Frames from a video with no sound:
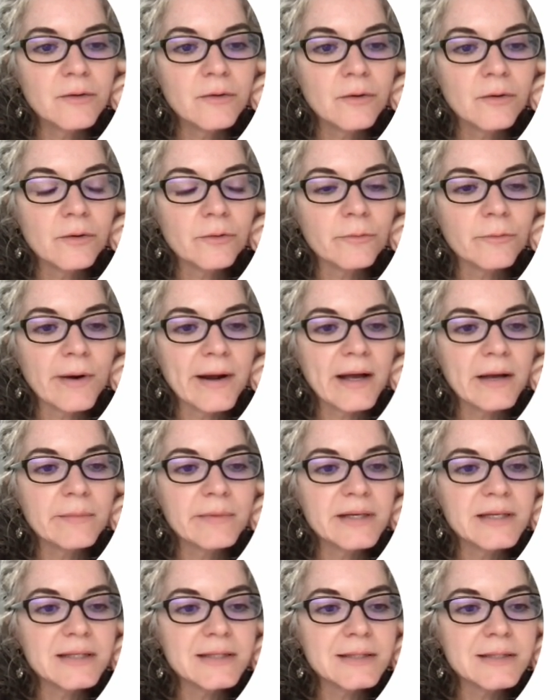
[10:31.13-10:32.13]
or RAM
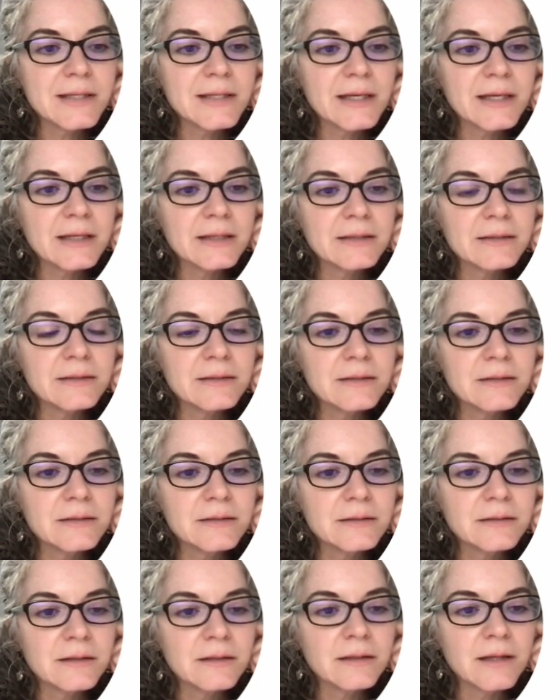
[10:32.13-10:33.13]
can send
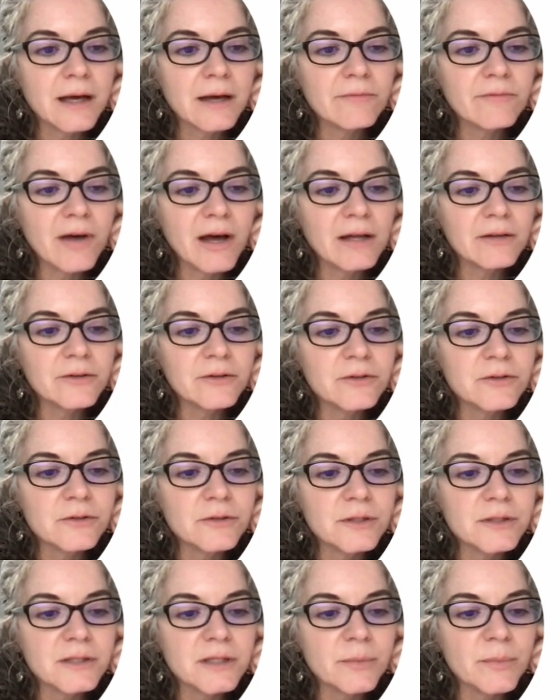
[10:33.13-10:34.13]
that value to
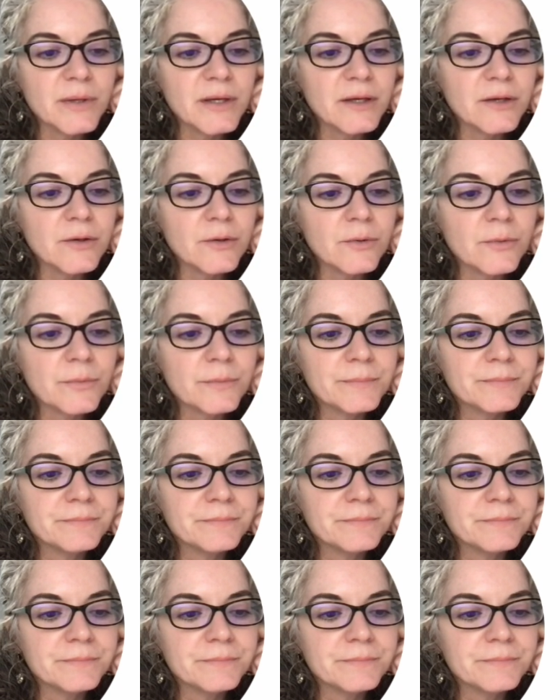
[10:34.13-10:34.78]
the CPU.